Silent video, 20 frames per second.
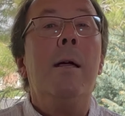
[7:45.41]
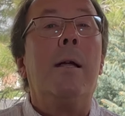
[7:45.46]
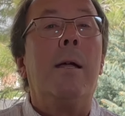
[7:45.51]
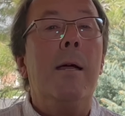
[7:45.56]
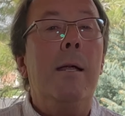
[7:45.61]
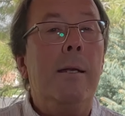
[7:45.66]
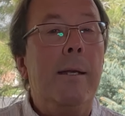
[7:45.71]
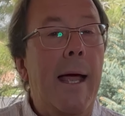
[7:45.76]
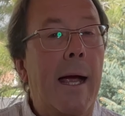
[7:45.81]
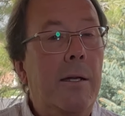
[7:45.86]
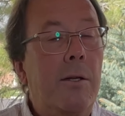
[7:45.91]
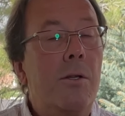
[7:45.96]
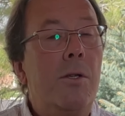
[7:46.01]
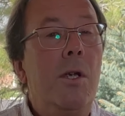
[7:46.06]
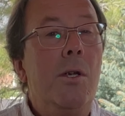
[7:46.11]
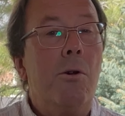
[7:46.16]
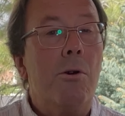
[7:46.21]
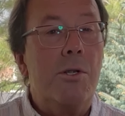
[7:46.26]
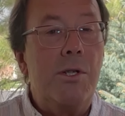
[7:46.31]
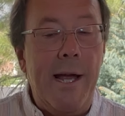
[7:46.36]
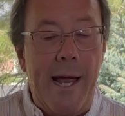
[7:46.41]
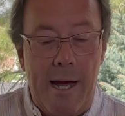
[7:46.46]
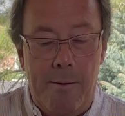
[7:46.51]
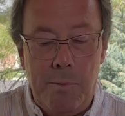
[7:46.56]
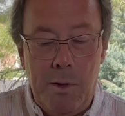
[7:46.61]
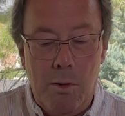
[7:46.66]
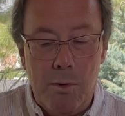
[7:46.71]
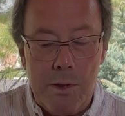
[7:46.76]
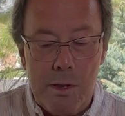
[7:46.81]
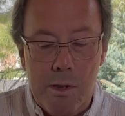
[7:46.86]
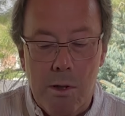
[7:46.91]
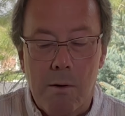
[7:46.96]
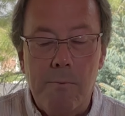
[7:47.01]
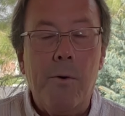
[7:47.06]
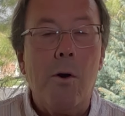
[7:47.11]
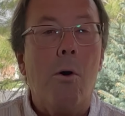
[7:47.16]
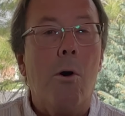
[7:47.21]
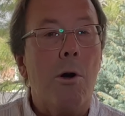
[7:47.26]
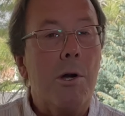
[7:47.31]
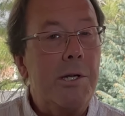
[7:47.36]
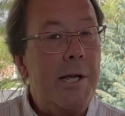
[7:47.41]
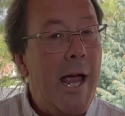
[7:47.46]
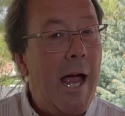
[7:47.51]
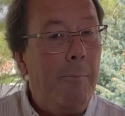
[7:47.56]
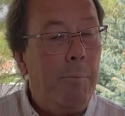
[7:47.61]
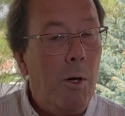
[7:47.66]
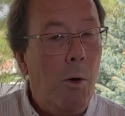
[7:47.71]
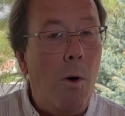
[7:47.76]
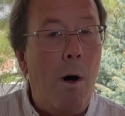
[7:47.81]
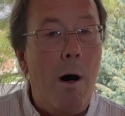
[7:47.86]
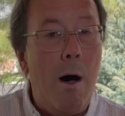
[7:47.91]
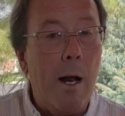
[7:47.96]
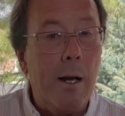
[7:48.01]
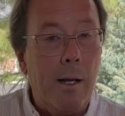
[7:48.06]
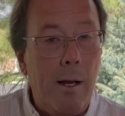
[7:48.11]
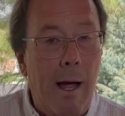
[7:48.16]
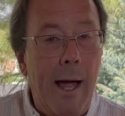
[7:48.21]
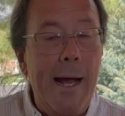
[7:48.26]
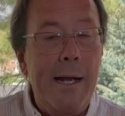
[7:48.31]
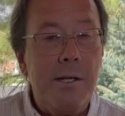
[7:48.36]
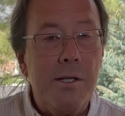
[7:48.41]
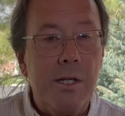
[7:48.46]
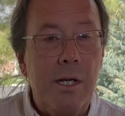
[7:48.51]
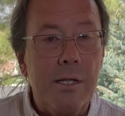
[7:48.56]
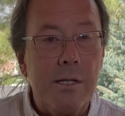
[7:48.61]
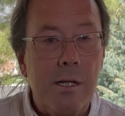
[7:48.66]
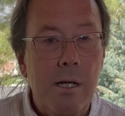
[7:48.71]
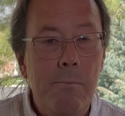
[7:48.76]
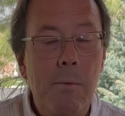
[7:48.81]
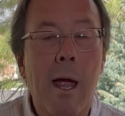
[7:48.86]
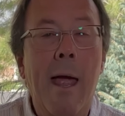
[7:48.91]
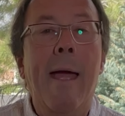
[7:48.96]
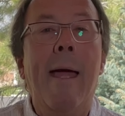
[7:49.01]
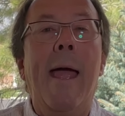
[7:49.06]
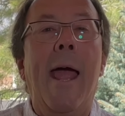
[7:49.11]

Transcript: connect to your Tableau Server or Tableau Online system,